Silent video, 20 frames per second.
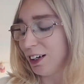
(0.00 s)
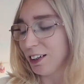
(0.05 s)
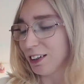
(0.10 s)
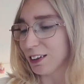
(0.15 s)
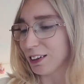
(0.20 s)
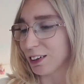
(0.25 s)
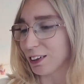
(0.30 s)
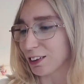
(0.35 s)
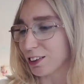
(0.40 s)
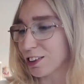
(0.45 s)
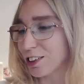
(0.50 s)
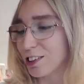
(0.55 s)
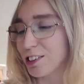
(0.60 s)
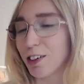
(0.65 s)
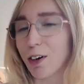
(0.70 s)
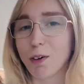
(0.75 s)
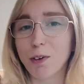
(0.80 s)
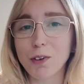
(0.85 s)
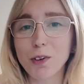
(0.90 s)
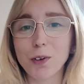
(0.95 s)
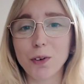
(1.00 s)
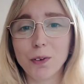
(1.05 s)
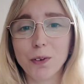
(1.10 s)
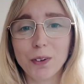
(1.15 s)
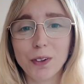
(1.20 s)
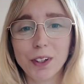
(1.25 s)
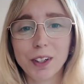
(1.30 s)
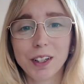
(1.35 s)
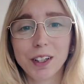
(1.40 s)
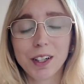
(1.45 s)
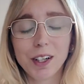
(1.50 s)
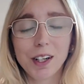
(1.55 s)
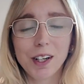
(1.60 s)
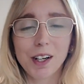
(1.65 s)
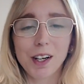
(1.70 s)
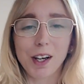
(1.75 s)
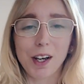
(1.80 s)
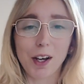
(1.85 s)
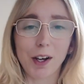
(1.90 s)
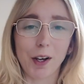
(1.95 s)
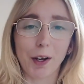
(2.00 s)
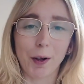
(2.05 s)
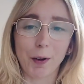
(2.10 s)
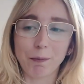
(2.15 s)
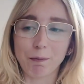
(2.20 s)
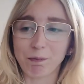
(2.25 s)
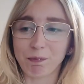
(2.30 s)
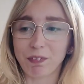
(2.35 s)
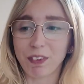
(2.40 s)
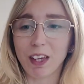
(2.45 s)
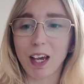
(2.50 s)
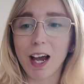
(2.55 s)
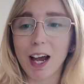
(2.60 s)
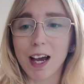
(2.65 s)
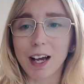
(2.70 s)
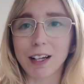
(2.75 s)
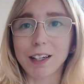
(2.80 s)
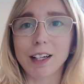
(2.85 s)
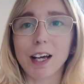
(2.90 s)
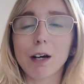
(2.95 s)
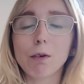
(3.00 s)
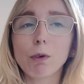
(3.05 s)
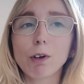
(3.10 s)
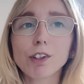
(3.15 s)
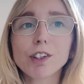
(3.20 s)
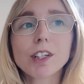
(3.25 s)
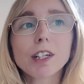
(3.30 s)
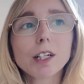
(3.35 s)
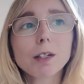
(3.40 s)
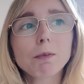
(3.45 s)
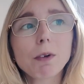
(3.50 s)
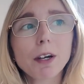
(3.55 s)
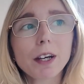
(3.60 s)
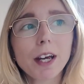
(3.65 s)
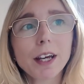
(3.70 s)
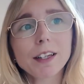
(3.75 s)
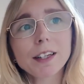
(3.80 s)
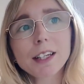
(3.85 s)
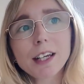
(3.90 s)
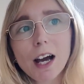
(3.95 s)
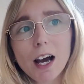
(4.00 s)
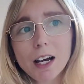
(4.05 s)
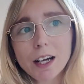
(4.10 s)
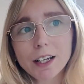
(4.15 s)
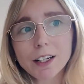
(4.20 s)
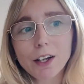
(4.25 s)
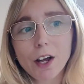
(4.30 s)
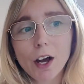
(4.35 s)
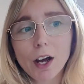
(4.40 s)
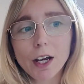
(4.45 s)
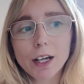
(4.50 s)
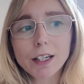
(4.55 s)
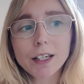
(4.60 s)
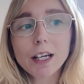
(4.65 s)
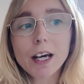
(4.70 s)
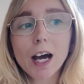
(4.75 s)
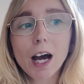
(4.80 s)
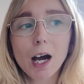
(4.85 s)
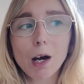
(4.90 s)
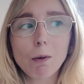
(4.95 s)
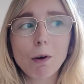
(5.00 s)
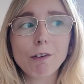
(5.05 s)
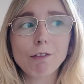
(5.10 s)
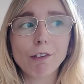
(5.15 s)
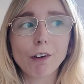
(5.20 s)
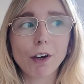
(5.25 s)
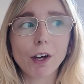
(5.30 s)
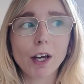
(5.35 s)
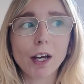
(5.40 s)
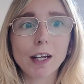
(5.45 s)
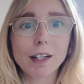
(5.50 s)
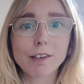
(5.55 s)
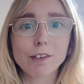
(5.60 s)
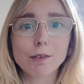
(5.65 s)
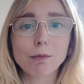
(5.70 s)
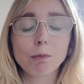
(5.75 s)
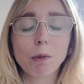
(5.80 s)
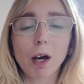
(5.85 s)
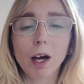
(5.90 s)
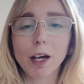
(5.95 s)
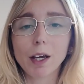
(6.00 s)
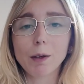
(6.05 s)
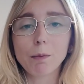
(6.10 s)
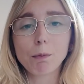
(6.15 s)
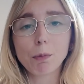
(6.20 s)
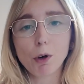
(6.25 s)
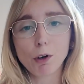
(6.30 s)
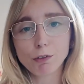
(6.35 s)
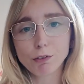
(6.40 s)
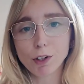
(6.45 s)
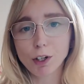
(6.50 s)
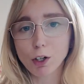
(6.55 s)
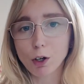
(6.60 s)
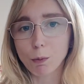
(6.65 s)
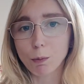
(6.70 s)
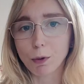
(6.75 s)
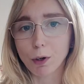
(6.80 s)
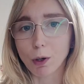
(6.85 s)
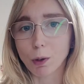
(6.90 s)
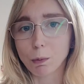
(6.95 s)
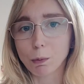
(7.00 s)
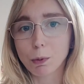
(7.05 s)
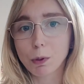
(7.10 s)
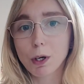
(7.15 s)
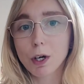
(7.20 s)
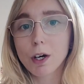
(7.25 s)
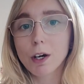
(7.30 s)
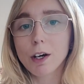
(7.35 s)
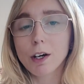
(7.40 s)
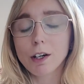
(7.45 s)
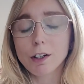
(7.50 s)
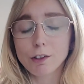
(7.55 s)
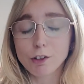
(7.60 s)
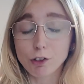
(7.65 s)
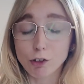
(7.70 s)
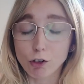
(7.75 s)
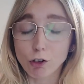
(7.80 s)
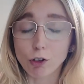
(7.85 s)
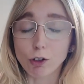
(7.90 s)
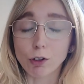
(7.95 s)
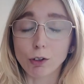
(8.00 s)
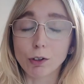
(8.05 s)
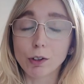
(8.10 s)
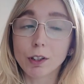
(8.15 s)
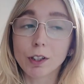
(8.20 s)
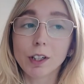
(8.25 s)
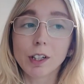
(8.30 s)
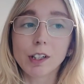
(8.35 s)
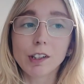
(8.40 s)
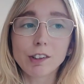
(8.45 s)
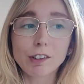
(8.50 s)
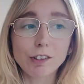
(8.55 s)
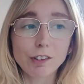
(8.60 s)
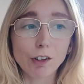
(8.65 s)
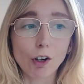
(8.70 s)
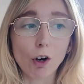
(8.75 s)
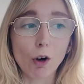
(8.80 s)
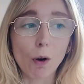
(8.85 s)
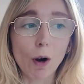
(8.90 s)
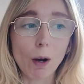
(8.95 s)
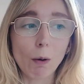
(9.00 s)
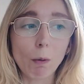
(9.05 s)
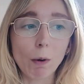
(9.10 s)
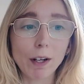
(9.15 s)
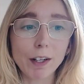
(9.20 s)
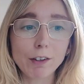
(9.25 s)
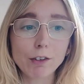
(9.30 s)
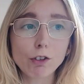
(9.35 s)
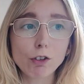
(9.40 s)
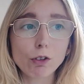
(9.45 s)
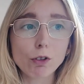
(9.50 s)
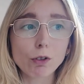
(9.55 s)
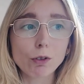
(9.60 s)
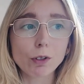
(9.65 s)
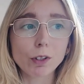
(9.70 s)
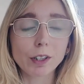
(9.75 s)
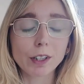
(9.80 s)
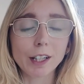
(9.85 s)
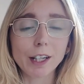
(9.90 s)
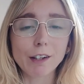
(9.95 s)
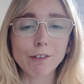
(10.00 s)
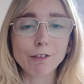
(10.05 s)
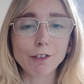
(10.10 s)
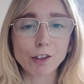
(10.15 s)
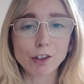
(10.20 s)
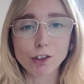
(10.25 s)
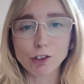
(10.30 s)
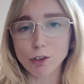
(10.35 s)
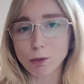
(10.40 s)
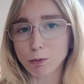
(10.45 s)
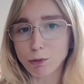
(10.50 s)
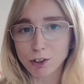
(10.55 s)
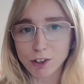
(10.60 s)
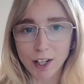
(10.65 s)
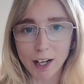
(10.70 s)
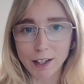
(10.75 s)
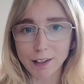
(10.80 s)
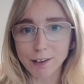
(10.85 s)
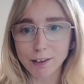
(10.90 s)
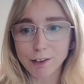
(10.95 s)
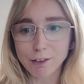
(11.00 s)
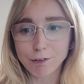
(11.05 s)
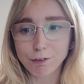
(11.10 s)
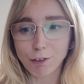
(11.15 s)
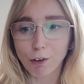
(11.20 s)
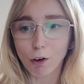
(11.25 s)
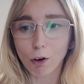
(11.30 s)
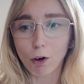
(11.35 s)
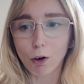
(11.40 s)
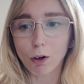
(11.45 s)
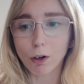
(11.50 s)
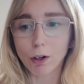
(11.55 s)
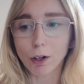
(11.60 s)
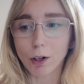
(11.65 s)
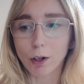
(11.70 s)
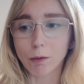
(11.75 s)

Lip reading: It looks so cool. And I was thinking about getting the Arcanine, however it's my birthday coming up soon, so I wanted to leave some sets for